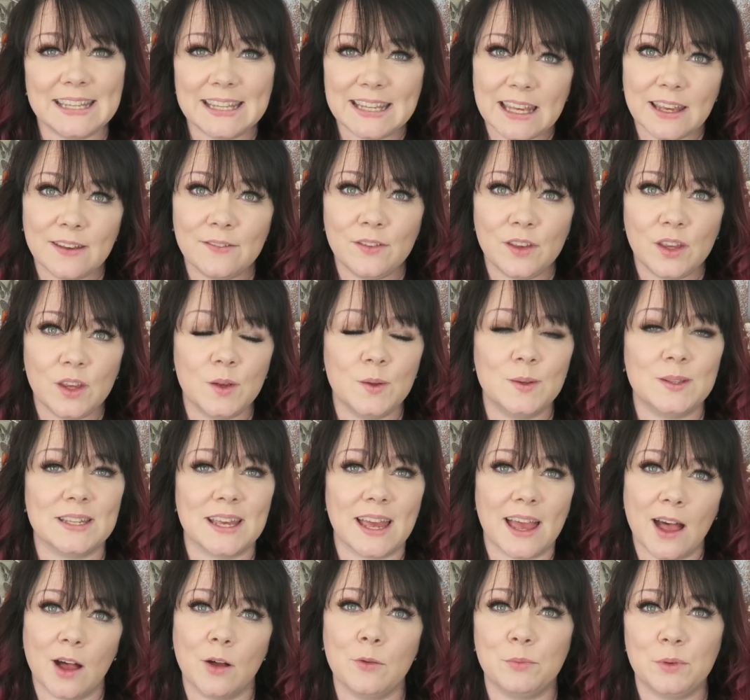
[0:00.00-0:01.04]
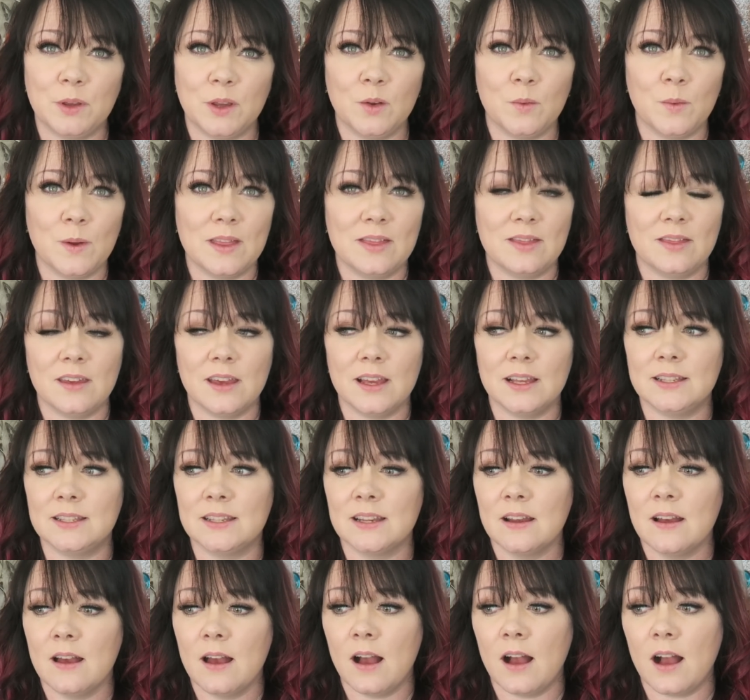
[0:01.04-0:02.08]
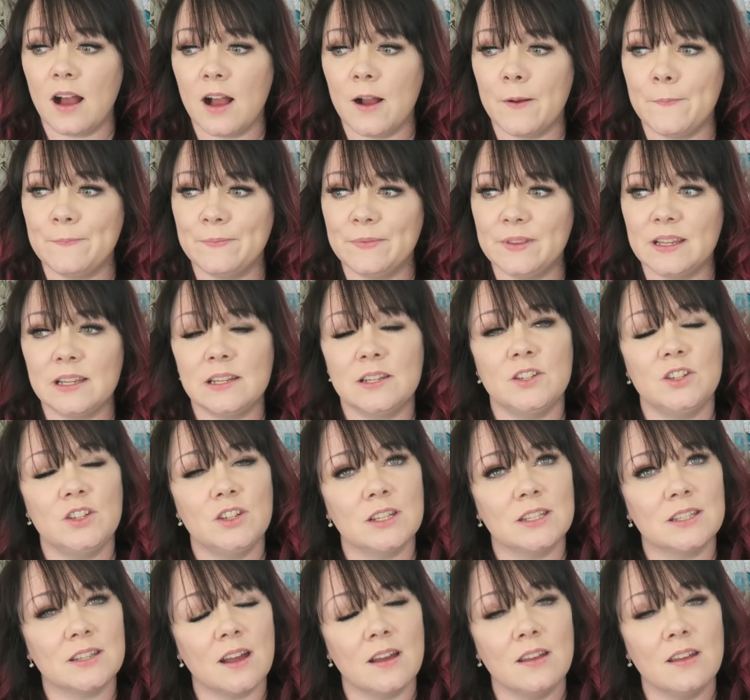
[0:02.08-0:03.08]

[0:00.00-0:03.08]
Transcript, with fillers: give you to help you with this, um, this is just